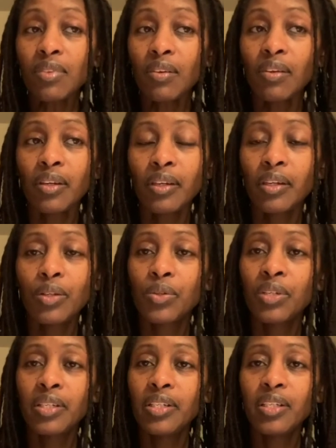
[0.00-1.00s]

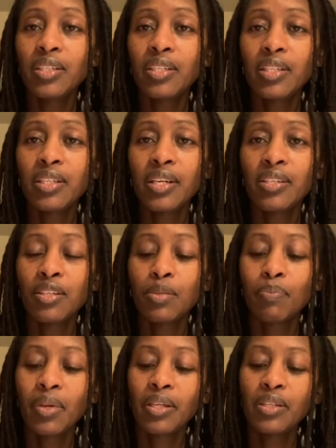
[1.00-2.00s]
he didn't see it as his
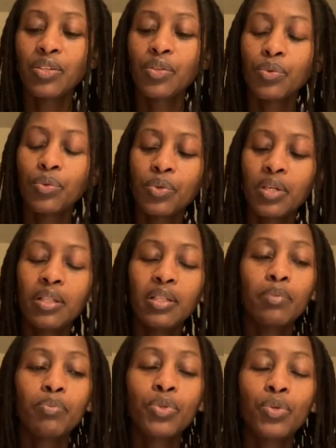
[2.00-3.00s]
place to kill
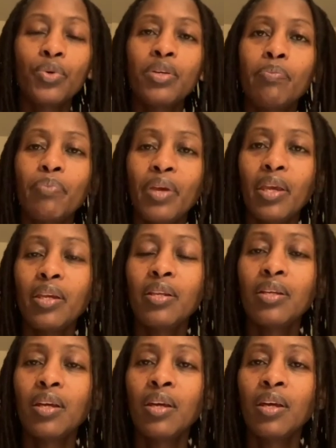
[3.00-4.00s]
him. So he paid
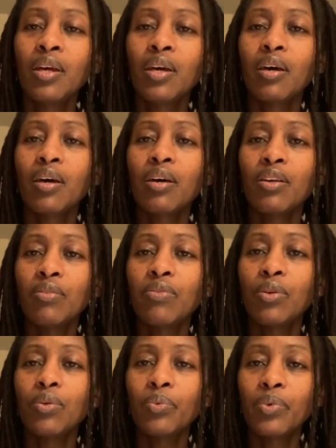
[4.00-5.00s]

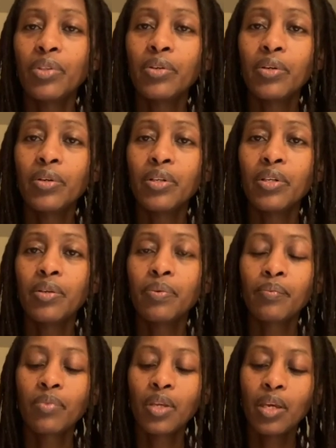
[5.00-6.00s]
evil with good.
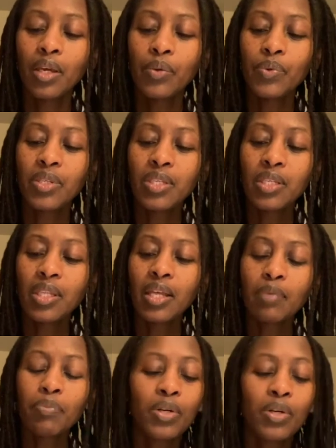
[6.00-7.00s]
And we see
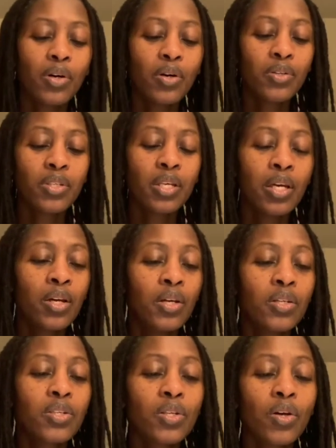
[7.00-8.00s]
that because
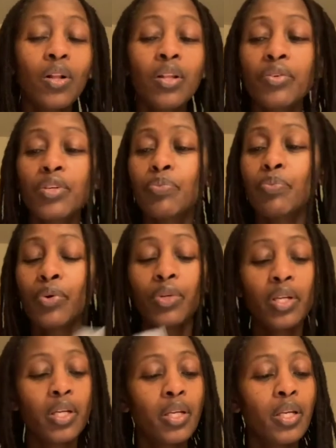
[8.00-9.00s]
Saul
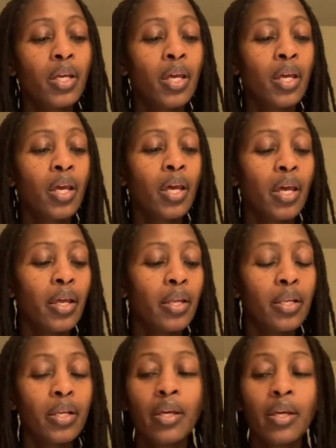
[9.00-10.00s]
responded, and
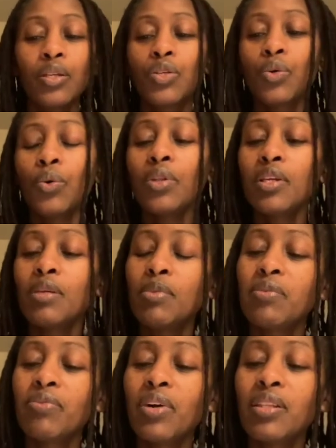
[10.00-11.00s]
he told him, in
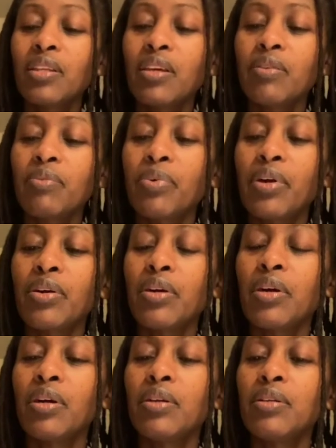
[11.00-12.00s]
fact,
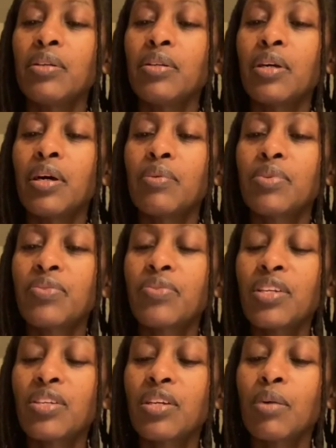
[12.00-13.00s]
in
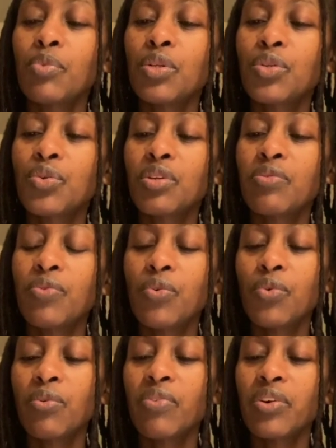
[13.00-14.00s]
1 Samuel
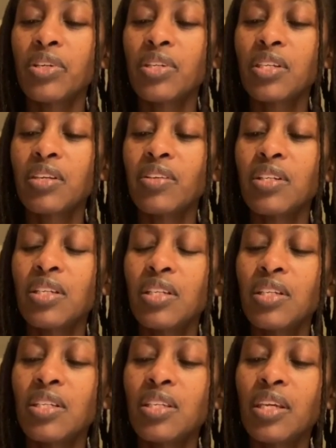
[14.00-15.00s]
24 verse 17,
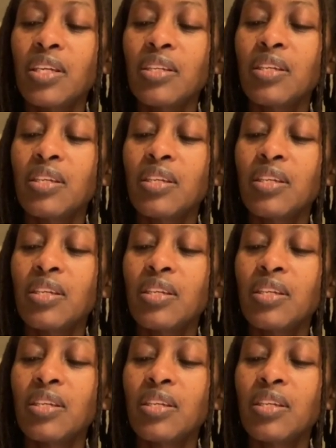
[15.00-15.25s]
it says,